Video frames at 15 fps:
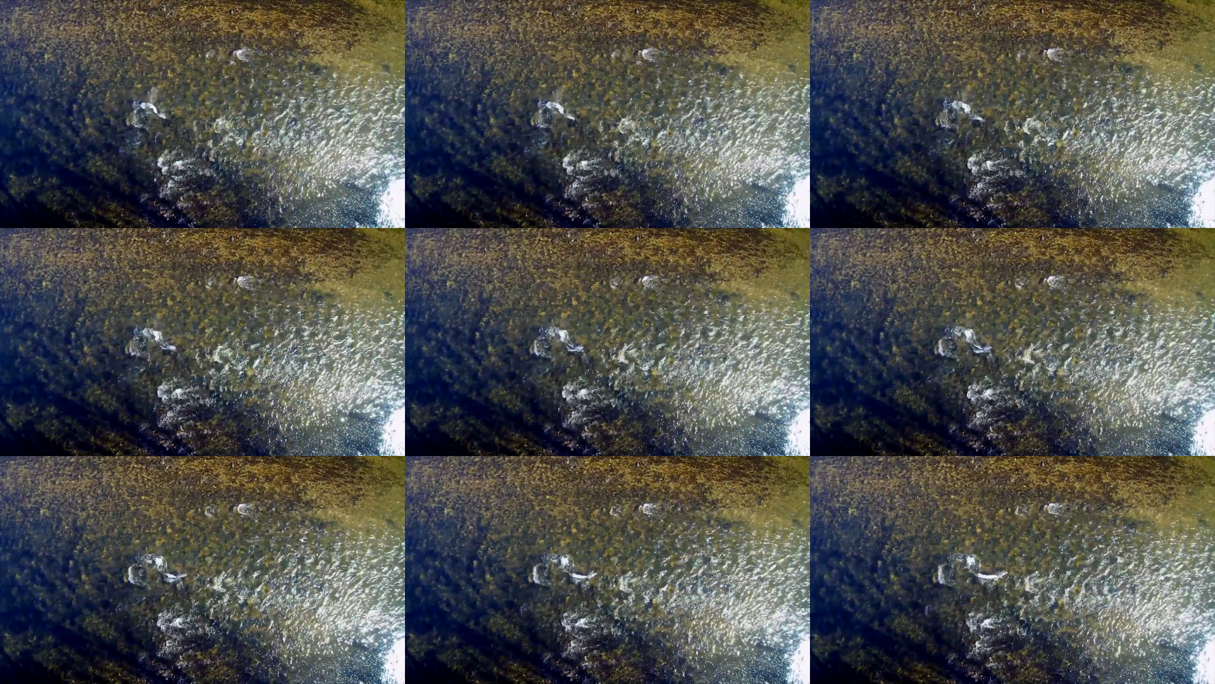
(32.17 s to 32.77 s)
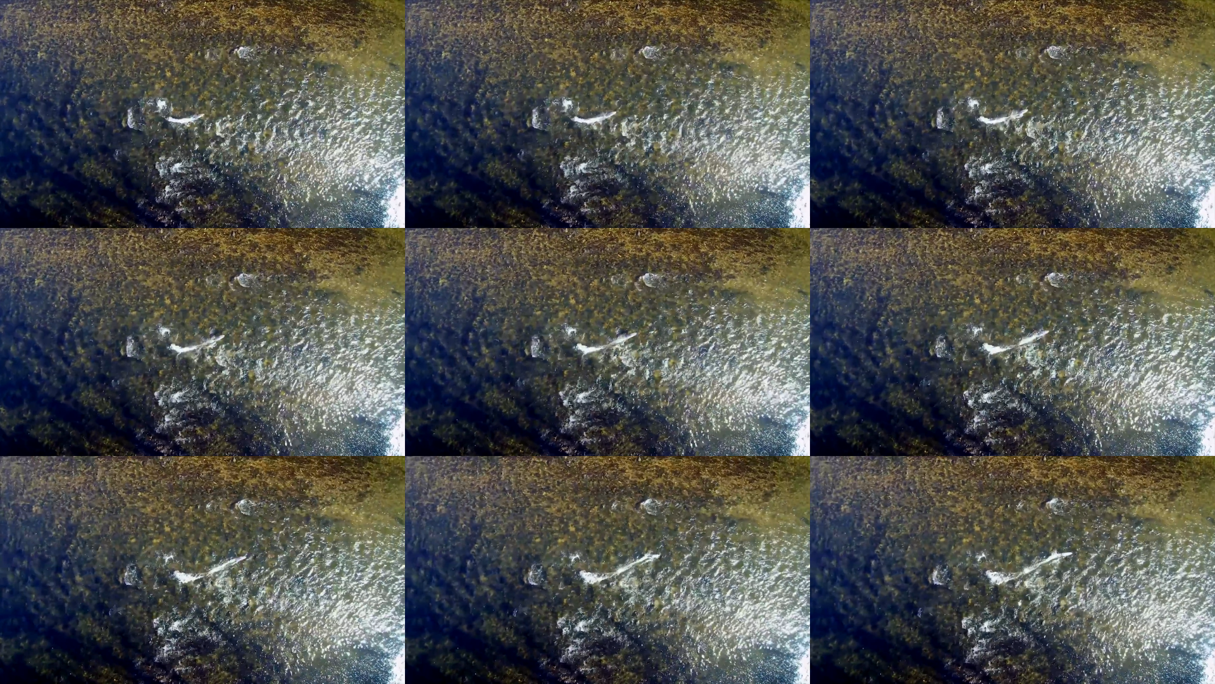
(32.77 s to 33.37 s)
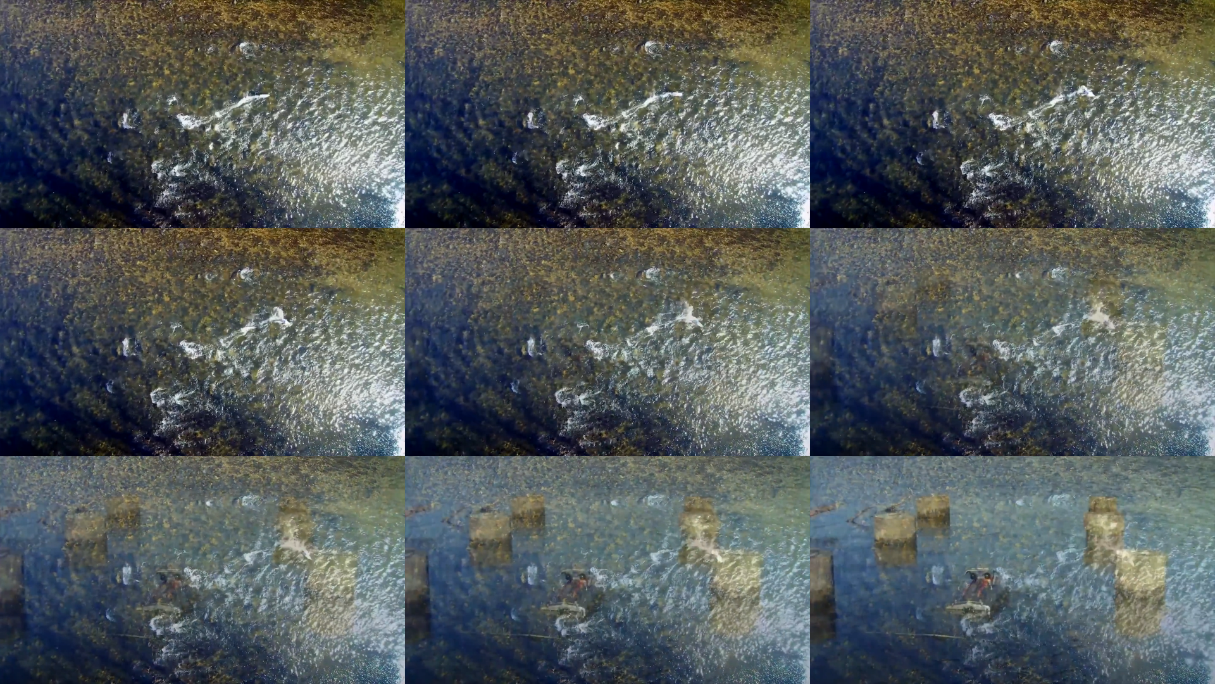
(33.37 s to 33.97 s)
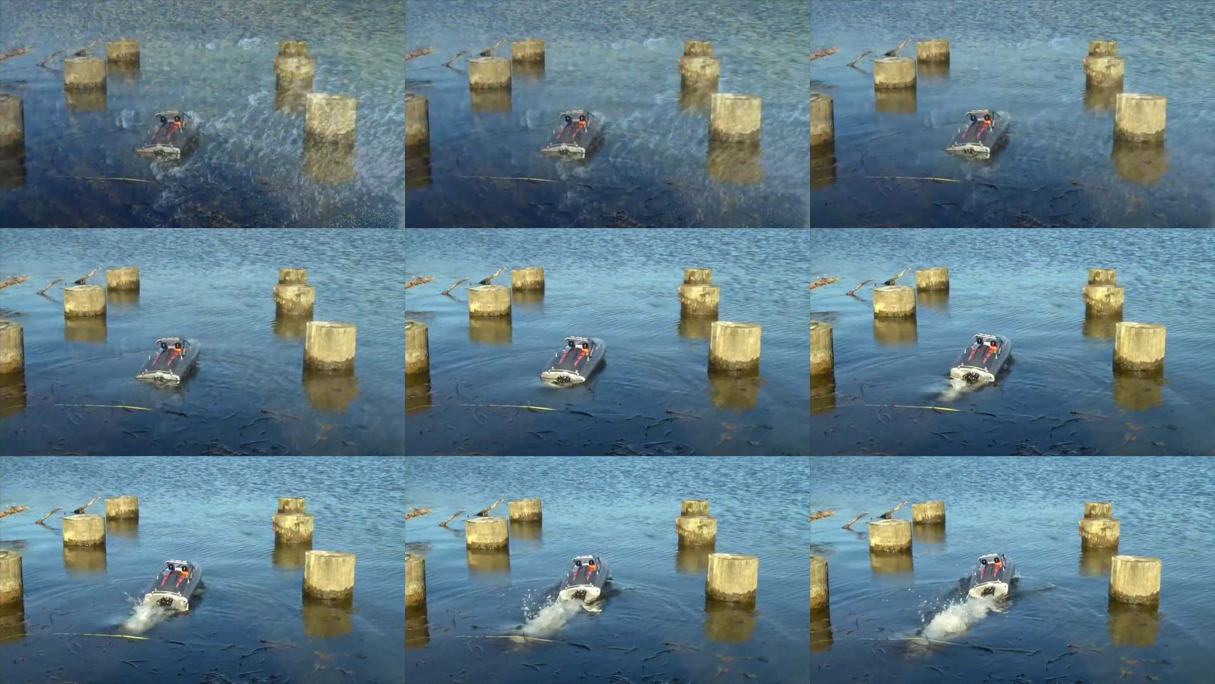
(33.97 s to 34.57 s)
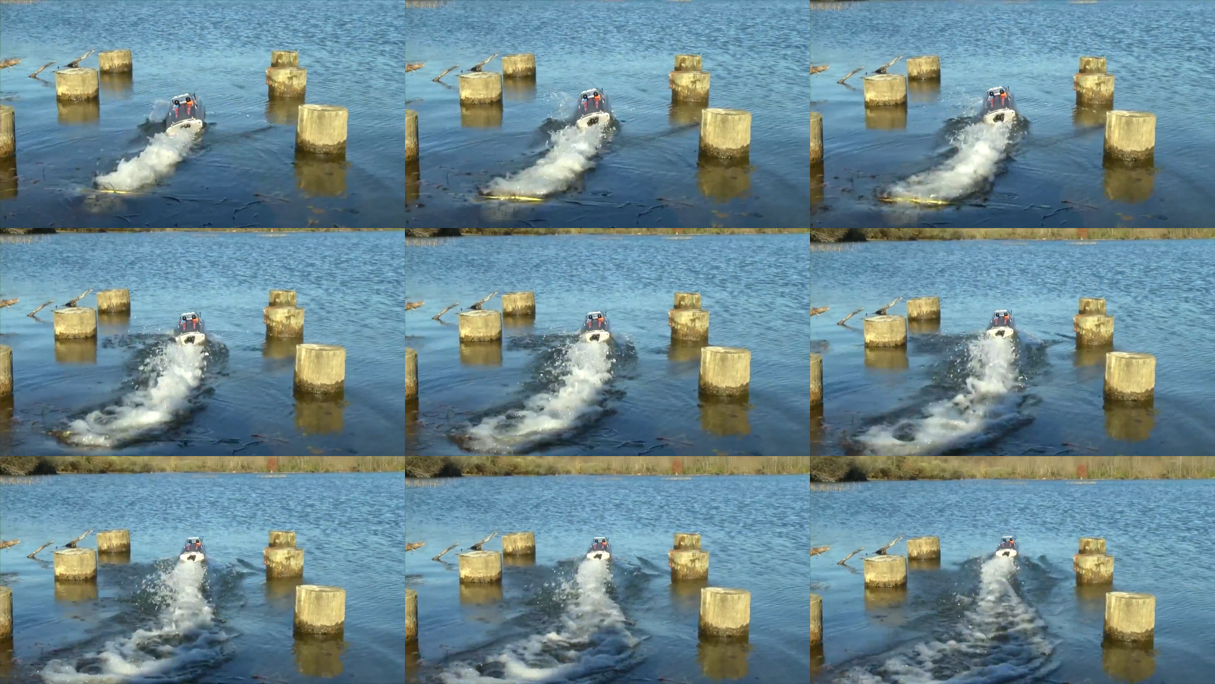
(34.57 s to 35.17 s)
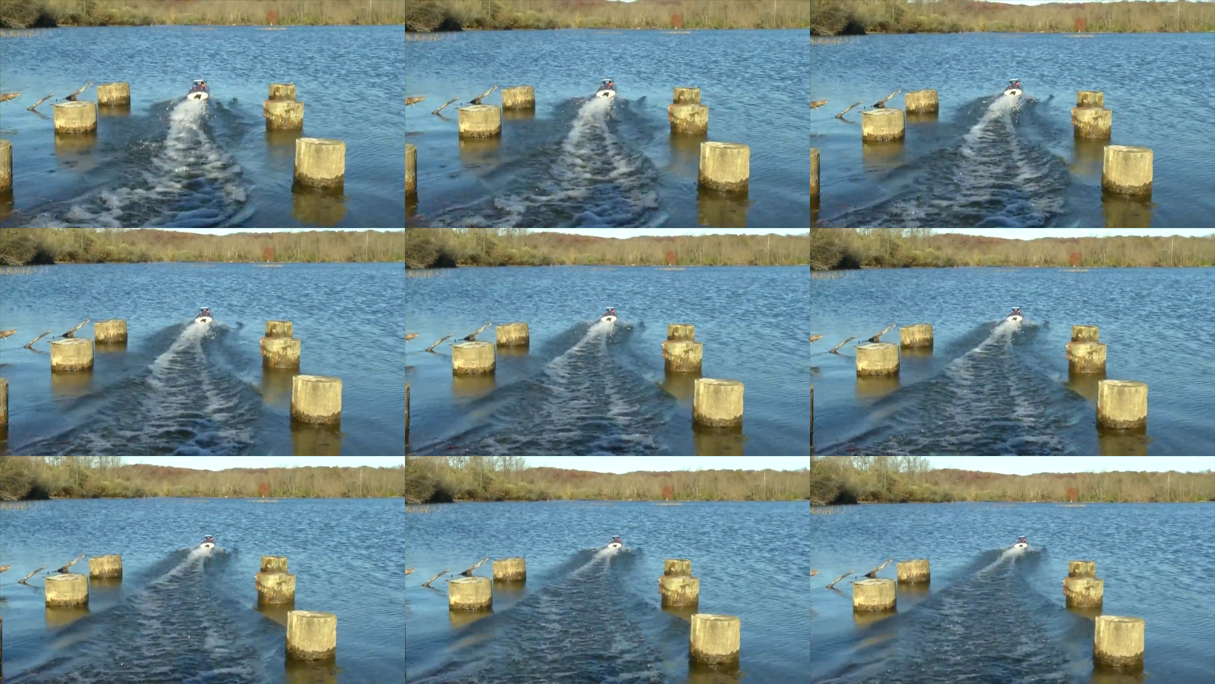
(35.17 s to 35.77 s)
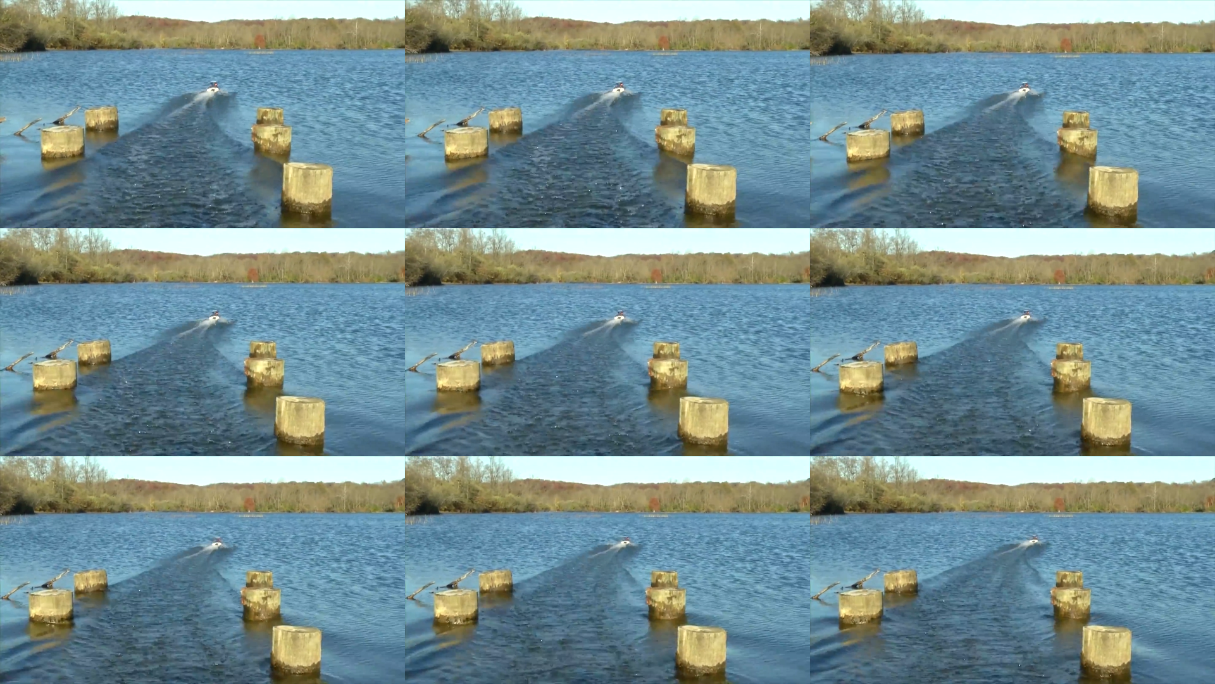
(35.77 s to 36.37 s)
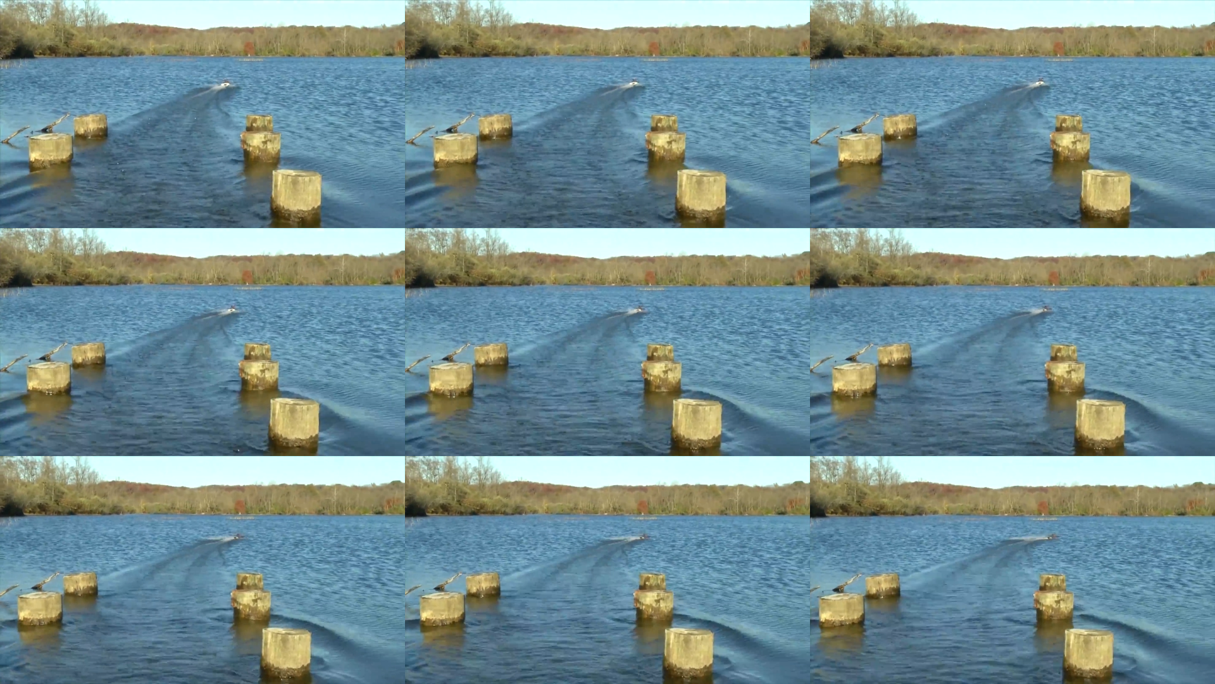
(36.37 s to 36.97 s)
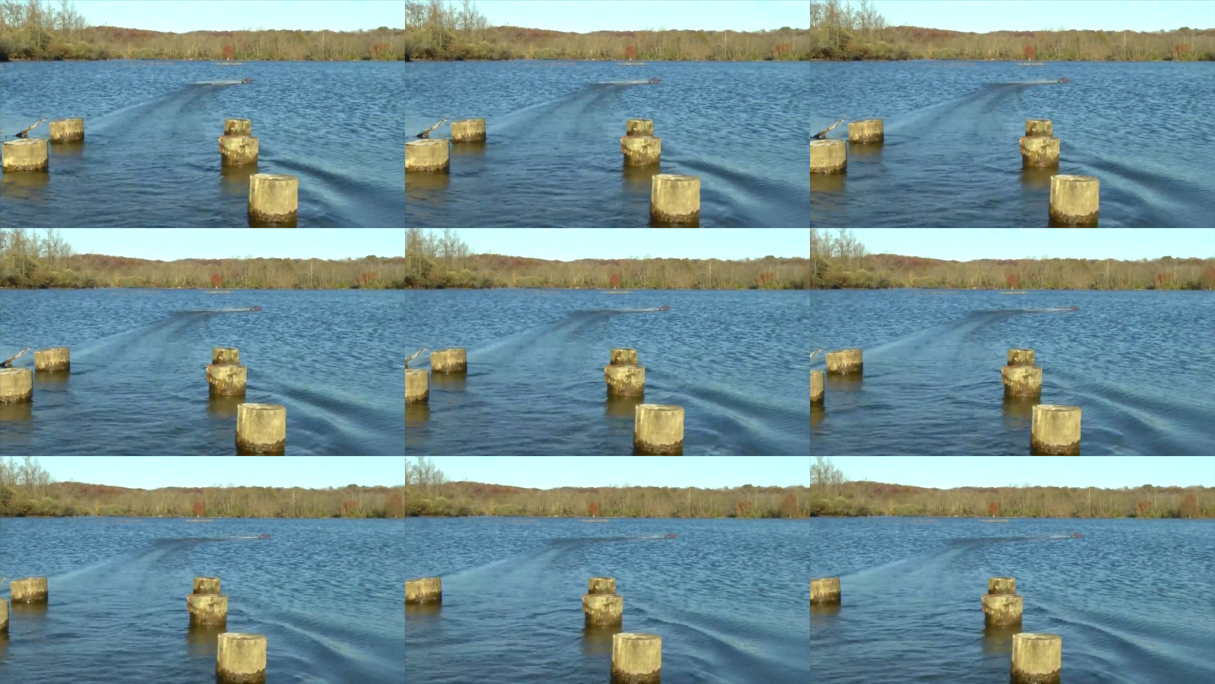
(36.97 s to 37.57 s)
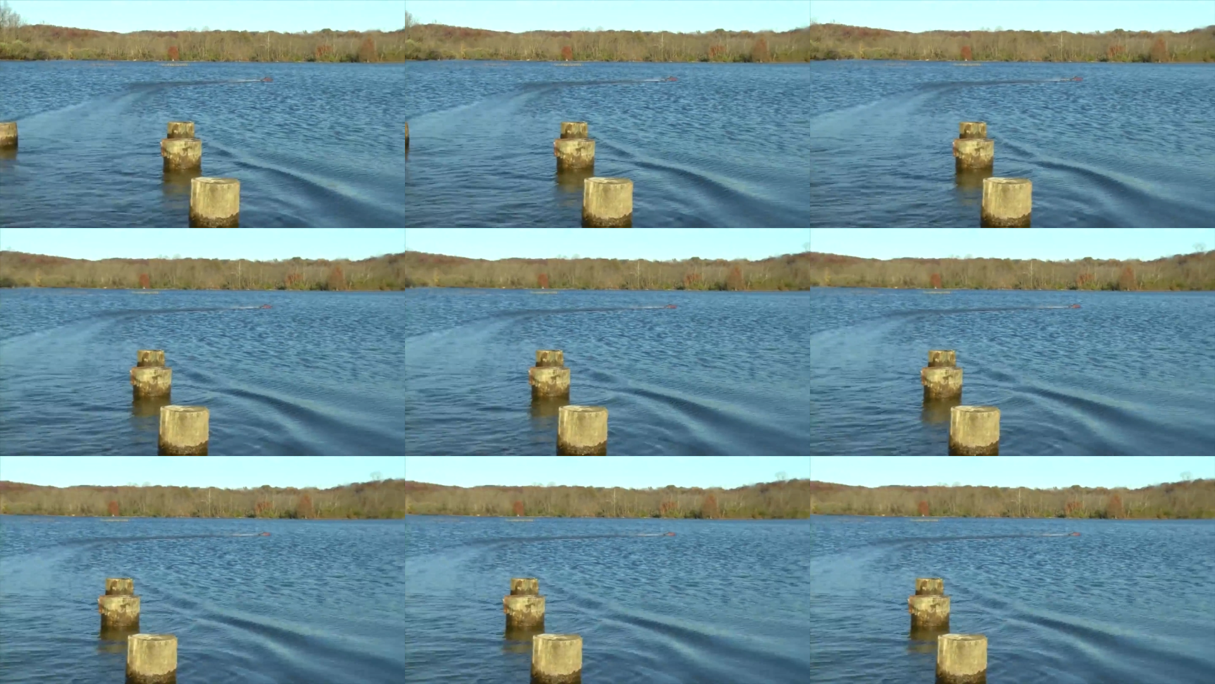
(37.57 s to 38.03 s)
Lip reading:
No face is visible, so there are no lips to read.